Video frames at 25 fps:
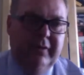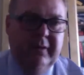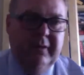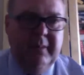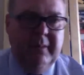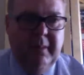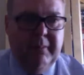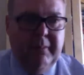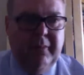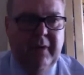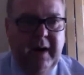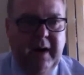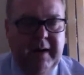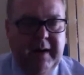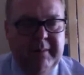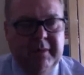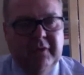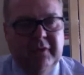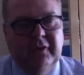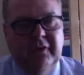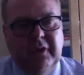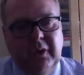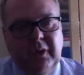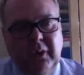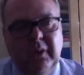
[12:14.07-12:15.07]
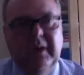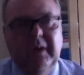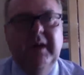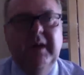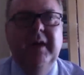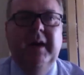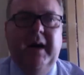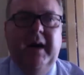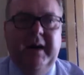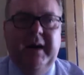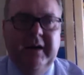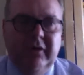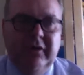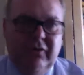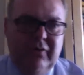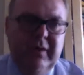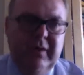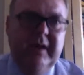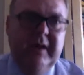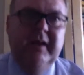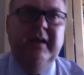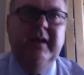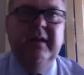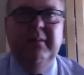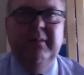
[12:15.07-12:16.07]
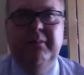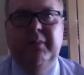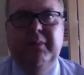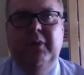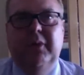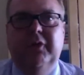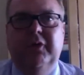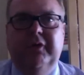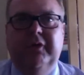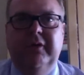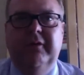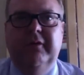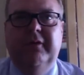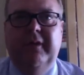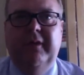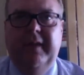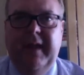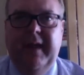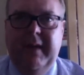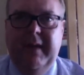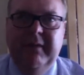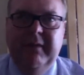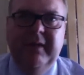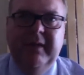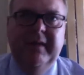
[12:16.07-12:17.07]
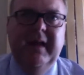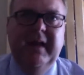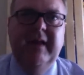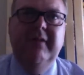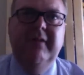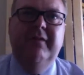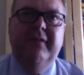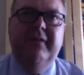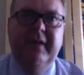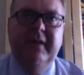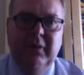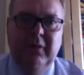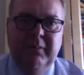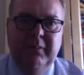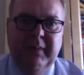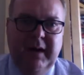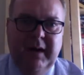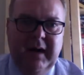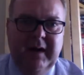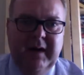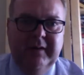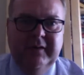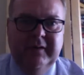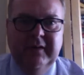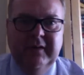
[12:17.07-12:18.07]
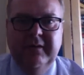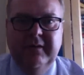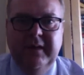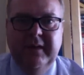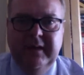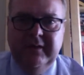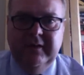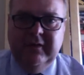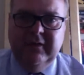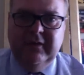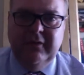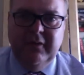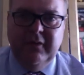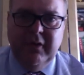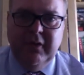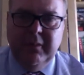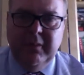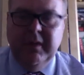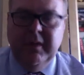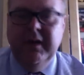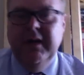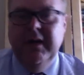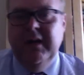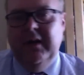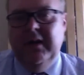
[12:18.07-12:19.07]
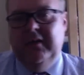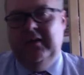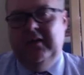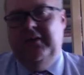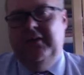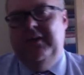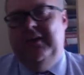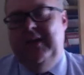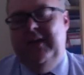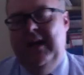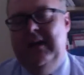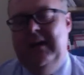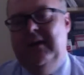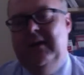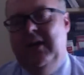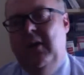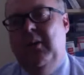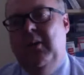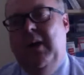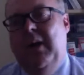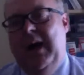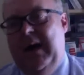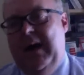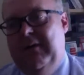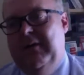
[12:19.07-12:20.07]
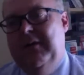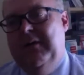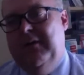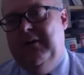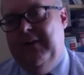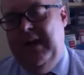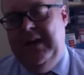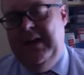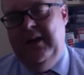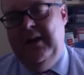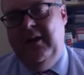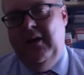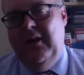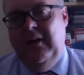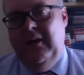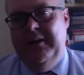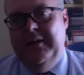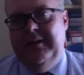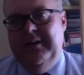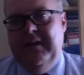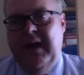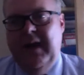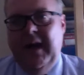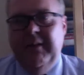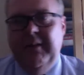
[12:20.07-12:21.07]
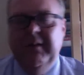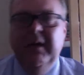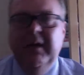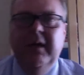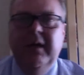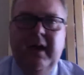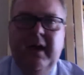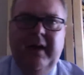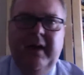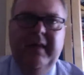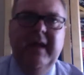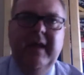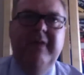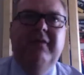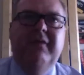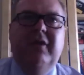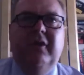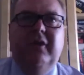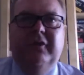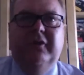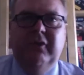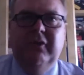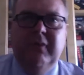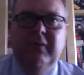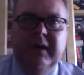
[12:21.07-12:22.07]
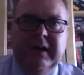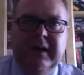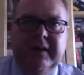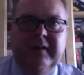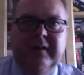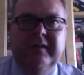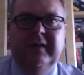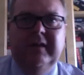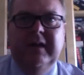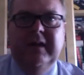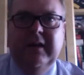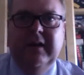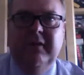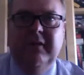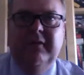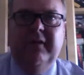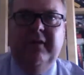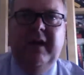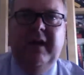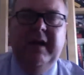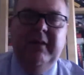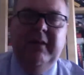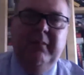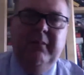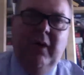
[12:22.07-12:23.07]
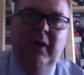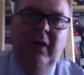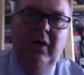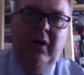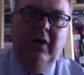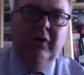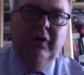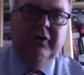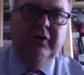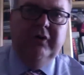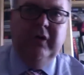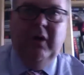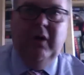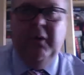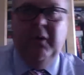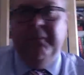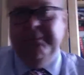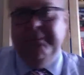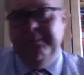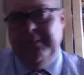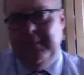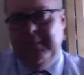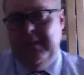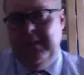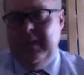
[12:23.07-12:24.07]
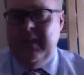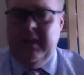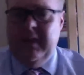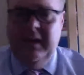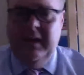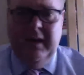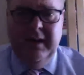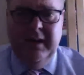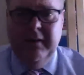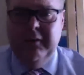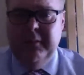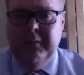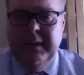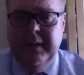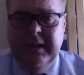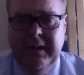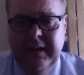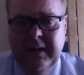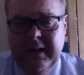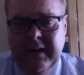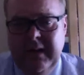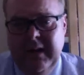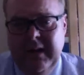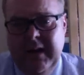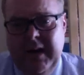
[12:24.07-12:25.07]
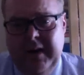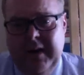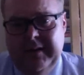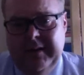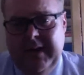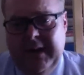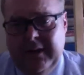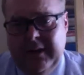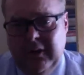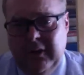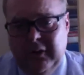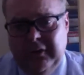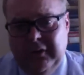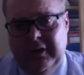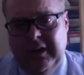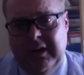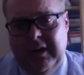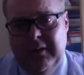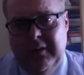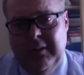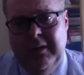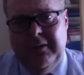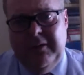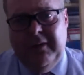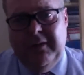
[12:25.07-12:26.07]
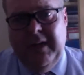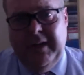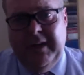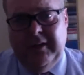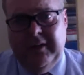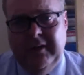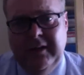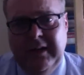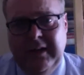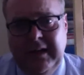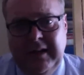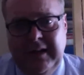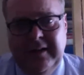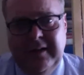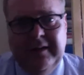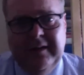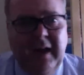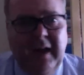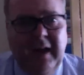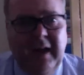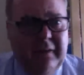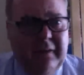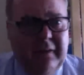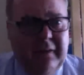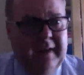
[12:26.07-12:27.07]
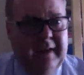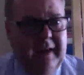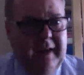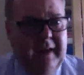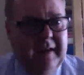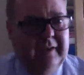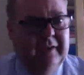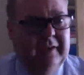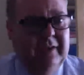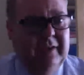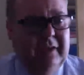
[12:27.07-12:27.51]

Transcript: from a primary school, and it's really important for them that they feel part of this group, because obviously they don't have a friend all the time, and they've got to really seek a friend. But also, and I think as adults you can reflect on it yourself.